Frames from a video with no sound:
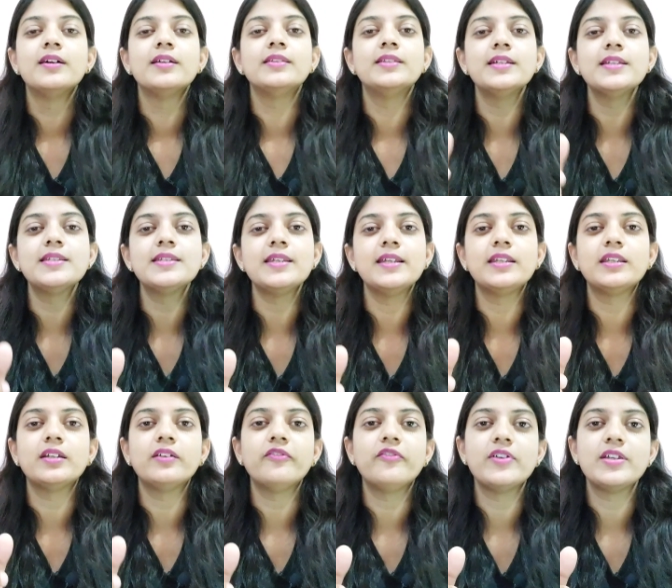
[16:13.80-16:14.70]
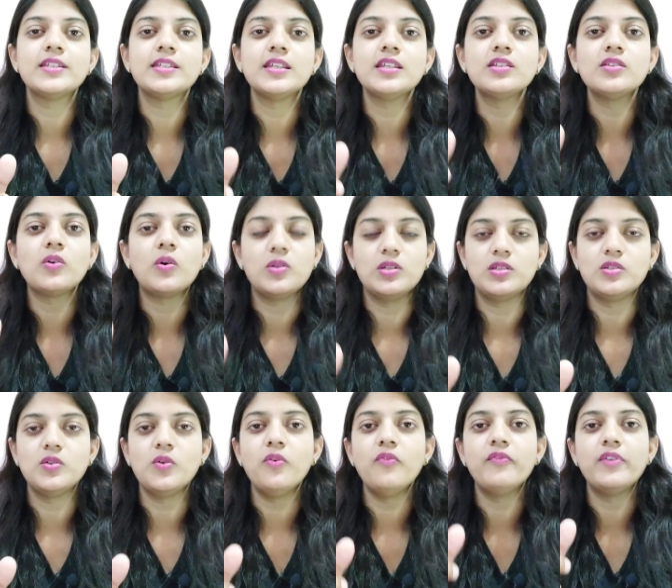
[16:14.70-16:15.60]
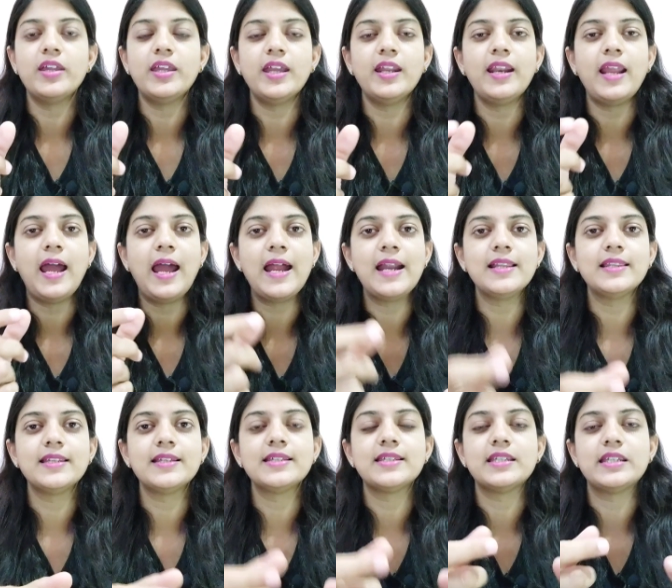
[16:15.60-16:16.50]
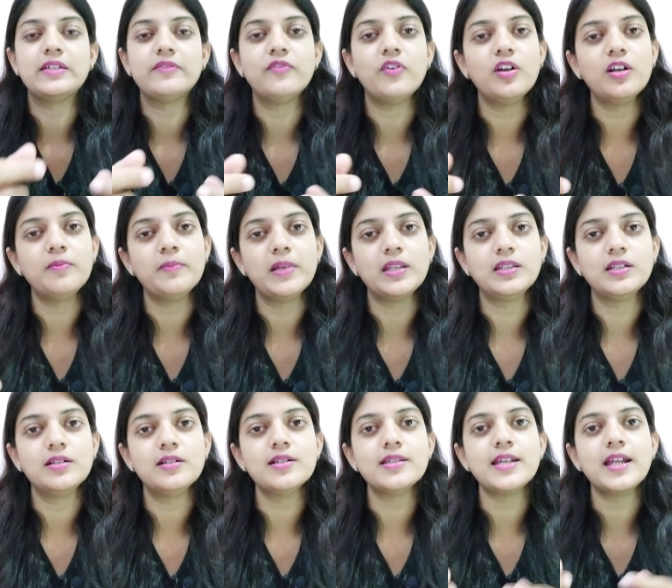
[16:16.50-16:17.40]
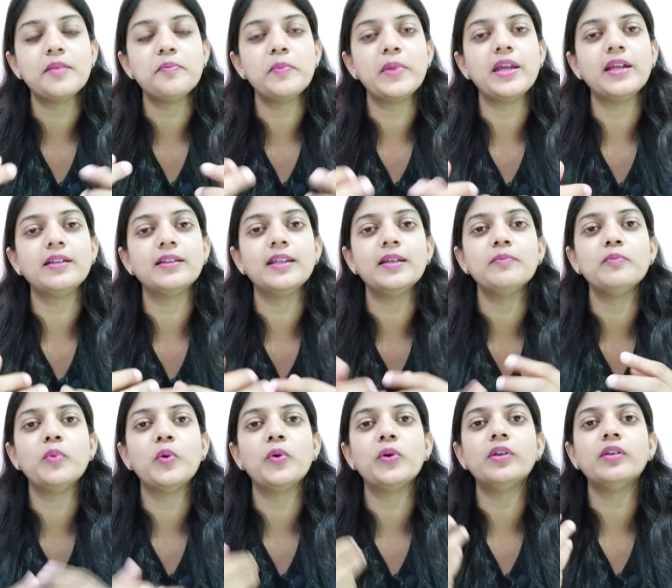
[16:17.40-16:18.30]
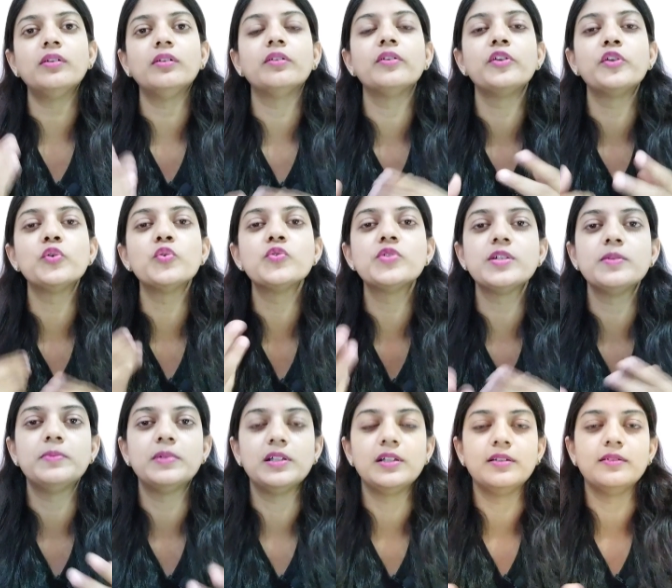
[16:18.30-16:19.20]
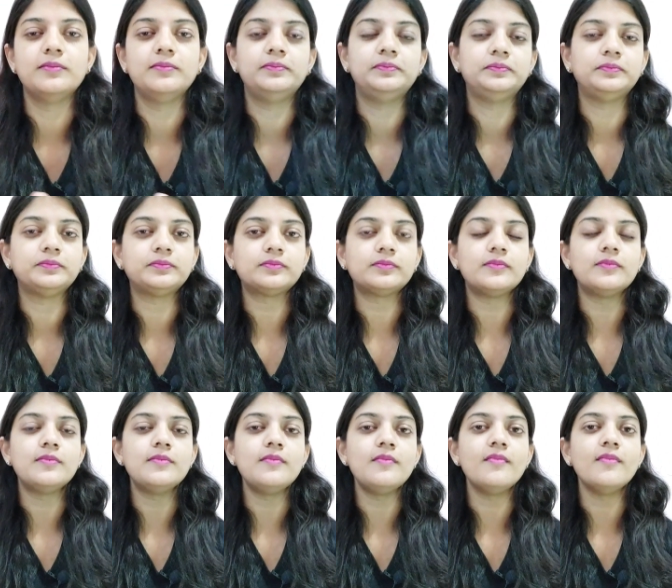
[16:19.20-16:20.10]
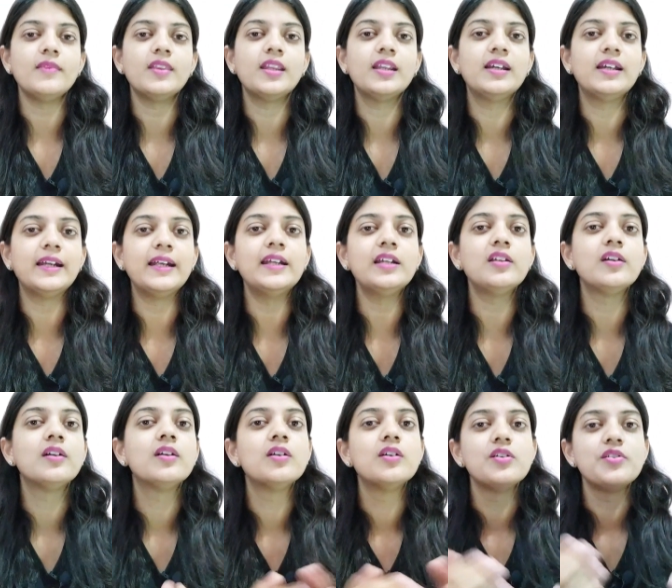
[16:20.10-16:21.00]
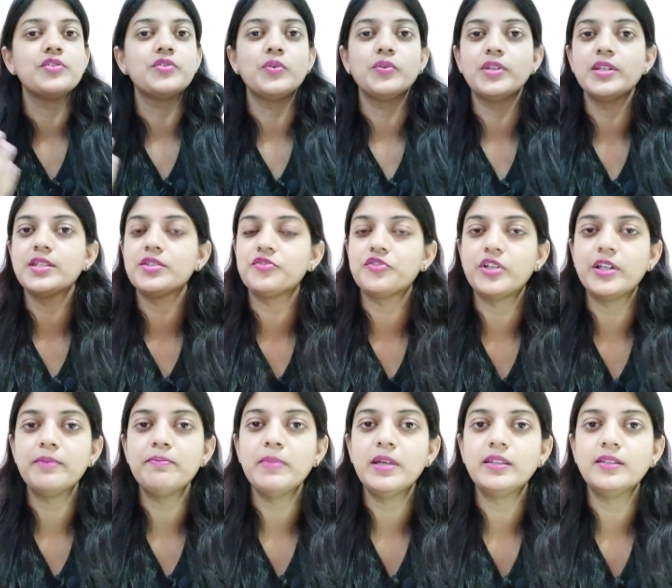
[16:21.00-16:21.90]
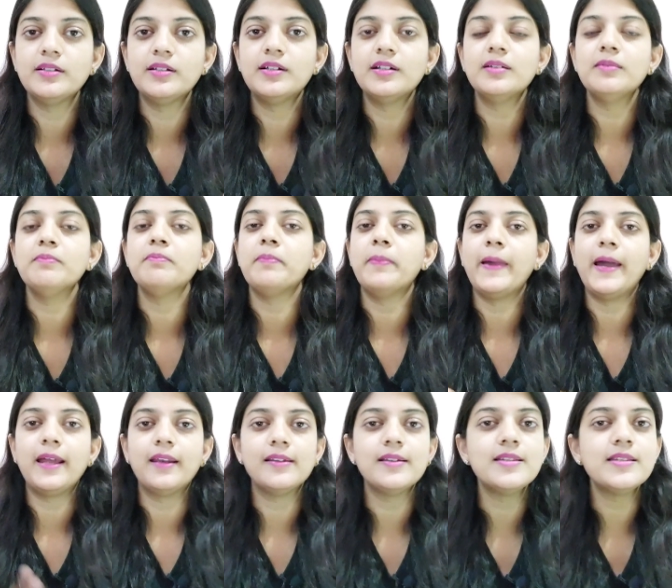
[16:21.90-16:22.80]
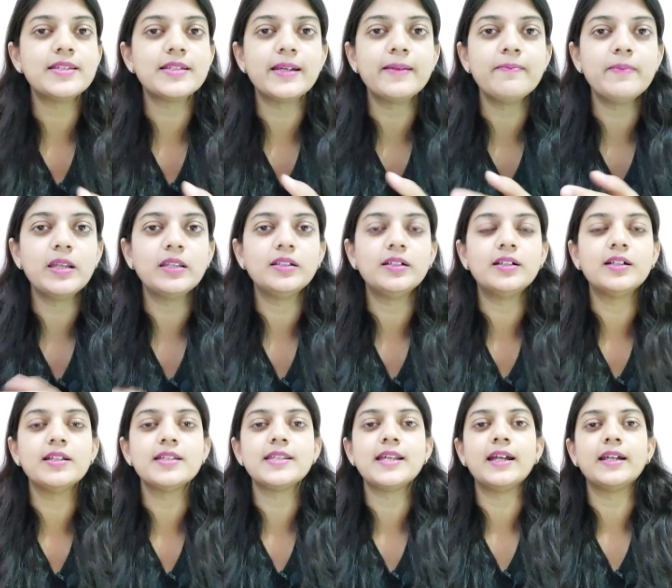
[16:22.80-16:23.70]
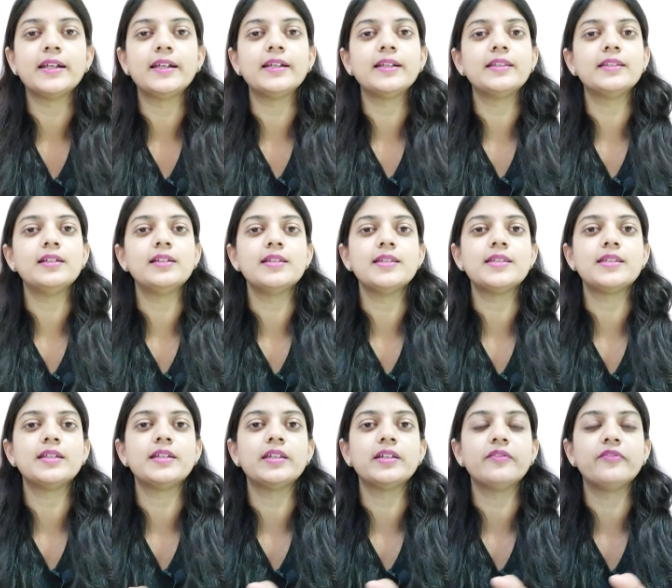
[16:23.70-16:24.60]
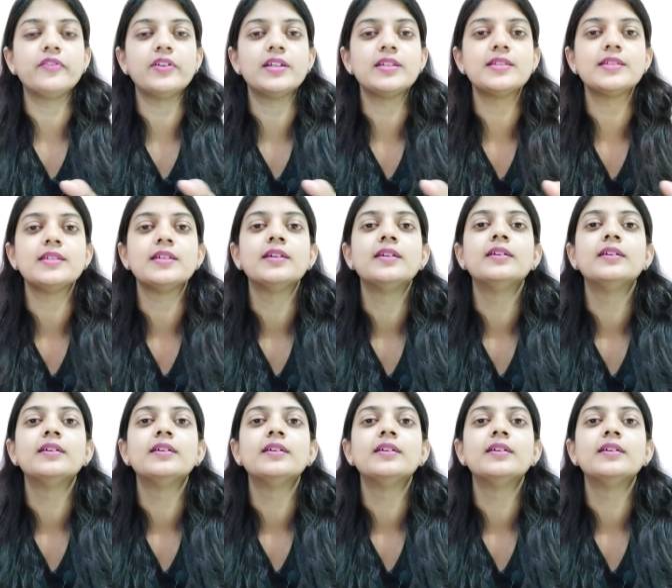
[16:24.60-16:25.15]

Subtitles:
this interfaces also we can add these default methods and make them more usable, right? So this stream method, parallel stream method is added in the list interface.